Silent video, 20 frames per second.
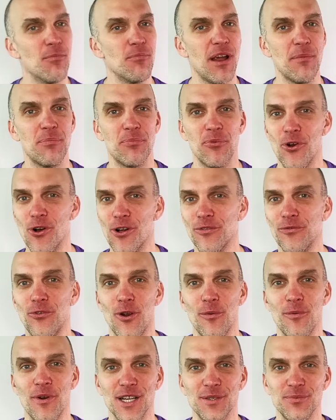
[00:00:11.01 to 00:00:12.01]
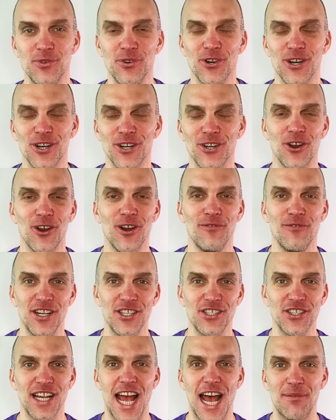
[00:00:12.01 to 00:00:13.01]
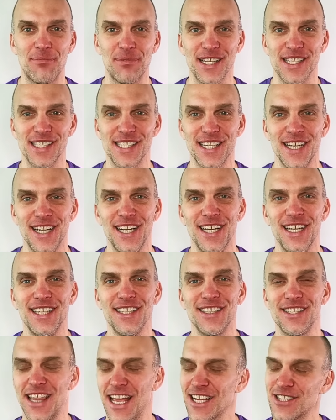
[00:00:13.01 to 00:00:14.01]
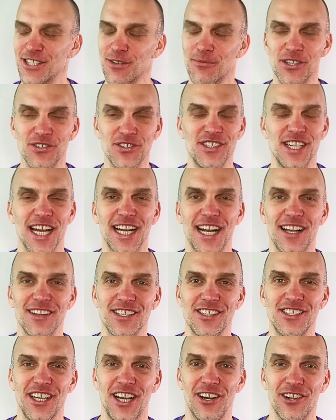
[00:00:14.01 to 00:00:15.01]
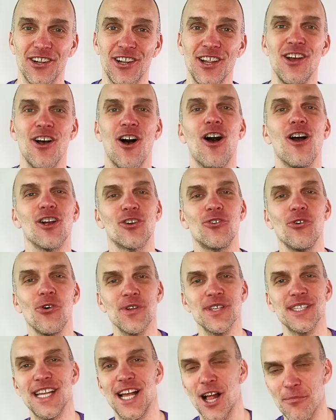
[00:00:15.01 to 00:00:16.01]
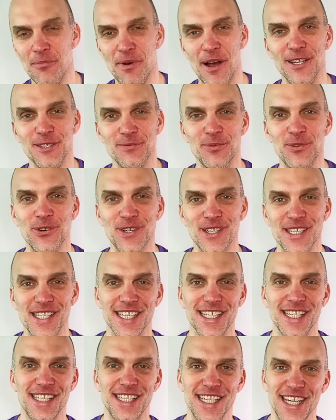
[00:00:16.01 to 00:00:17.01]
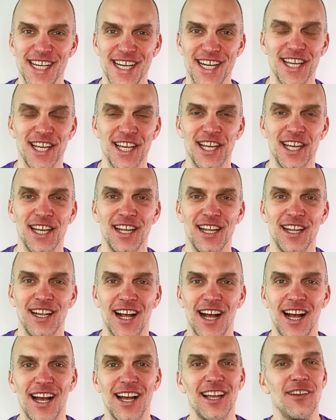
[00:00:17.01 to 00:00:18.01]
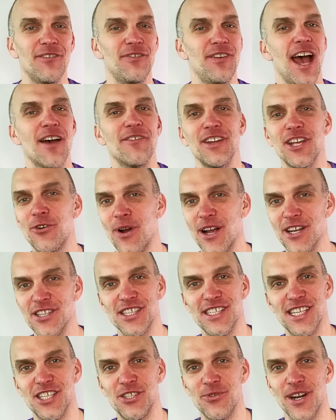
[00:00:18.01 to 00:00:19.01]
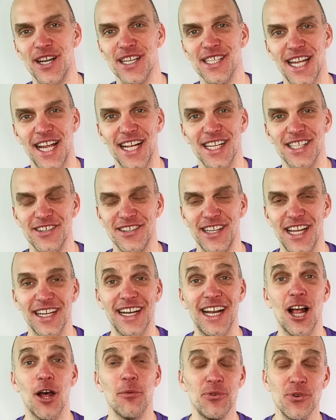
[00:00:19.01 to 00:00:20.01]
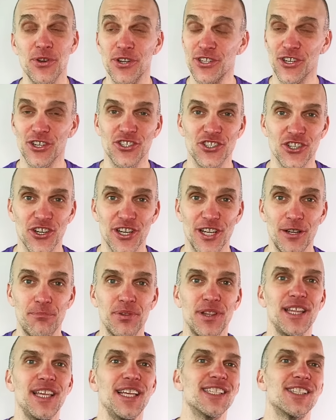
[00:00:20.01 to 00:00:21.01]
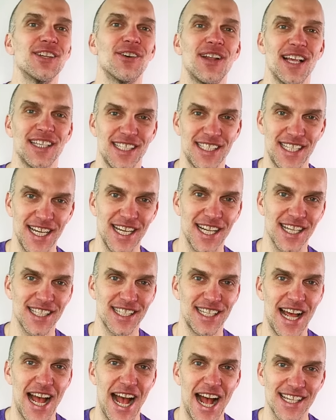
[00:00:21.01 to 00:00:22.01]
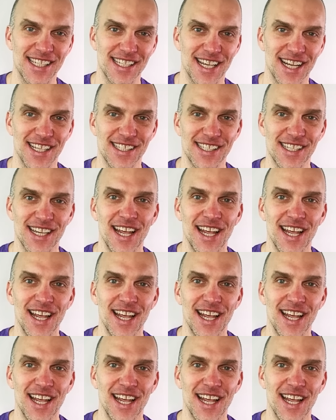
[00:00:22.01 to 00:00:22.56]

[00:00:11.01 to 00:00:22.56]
Brett Brohl, former entrepreneur, current venture capitalist. Thanks so much for checking out this channel. Our goal is to help entrepreneurs succeed. If you have any questions that you want us to answer that can help you in your journey, please don't hesitate to ask us.